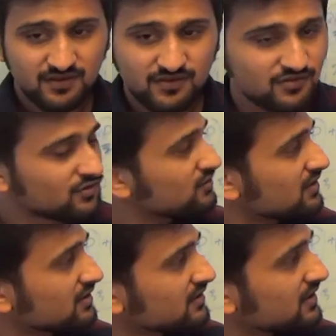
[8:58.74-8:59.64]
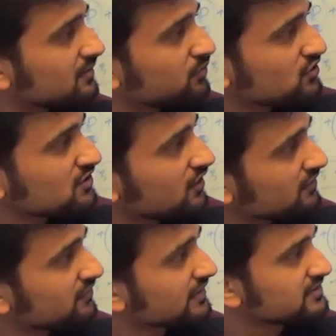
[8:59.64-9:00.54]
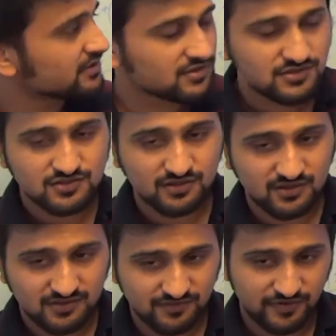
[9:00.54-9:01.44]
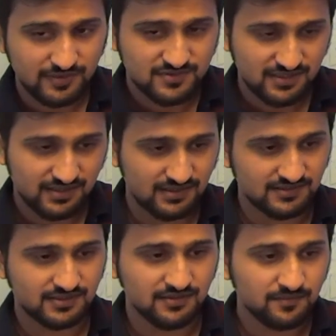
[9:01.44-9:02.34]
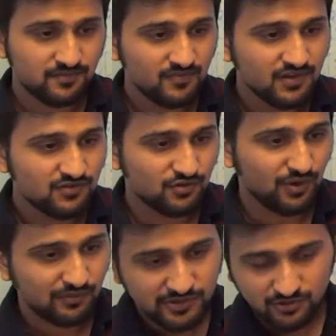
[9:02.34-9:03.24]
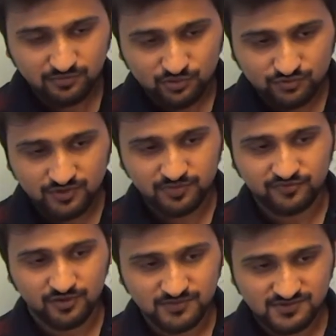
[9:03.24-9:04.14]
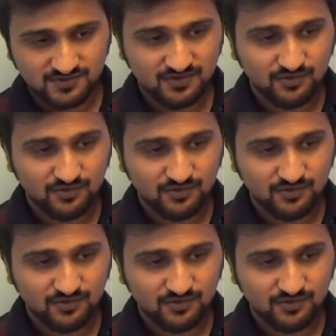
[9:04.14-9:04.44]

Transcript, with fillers: So uh, they impose a lot of restrictions on the frames that they consider. So one way to improve the performance